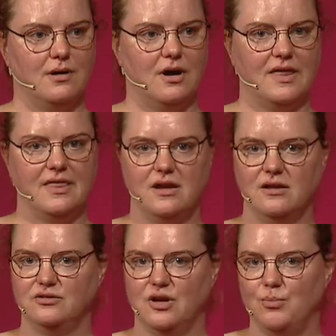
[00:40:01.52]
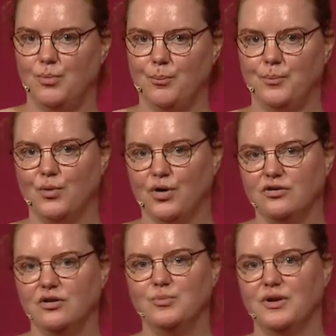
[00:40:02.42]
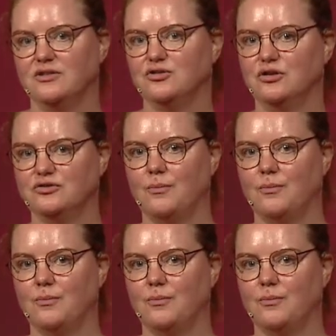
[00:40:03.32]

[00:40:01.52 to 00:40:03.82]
I think it's important, but it's not